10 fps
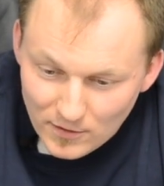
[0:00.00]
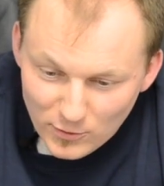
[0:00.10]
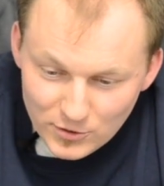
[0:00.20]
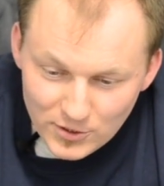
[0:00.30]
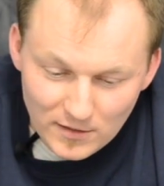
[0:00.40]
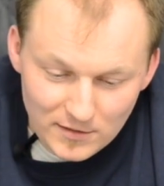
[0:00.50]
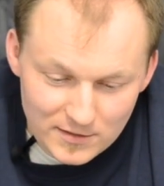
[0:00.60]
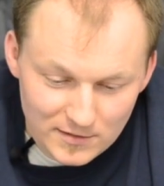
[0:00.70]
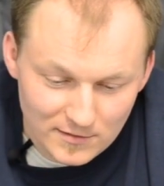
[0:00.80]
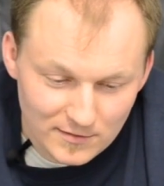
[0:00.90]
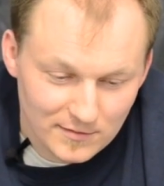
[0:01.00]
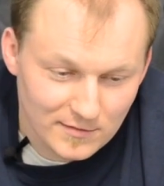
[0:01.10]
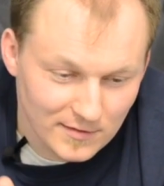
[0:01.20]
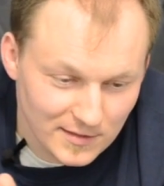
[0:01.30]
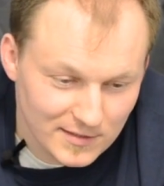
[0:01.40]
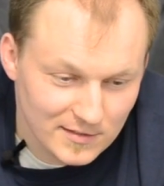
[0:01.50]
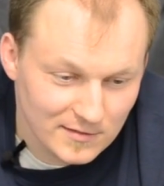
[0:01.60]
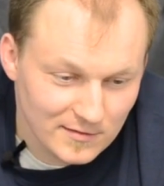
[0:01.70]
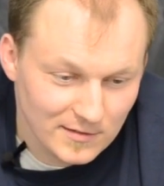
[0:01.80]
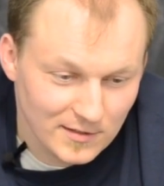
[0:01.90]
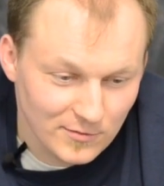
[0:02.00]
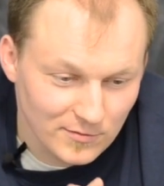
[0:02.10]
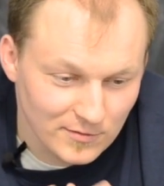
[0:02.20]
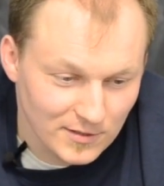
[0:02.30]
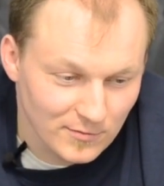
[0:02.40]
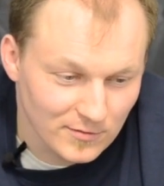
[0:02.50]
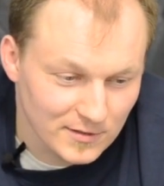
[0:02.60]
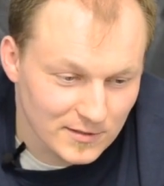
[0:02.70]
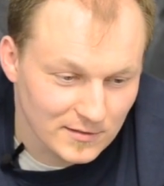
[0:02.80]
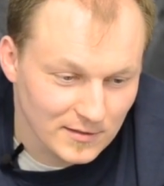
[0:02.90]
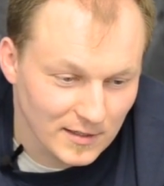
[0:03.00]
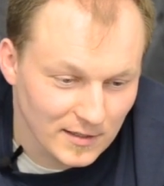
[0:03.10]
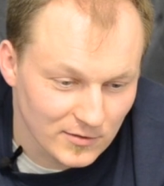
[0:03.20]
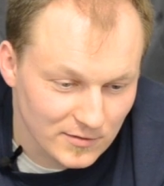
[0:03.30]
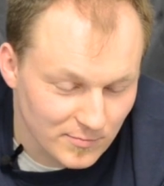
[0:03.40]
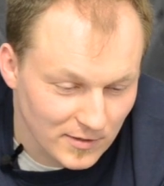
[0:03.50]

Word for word: who shall listen this he will he will listen and i just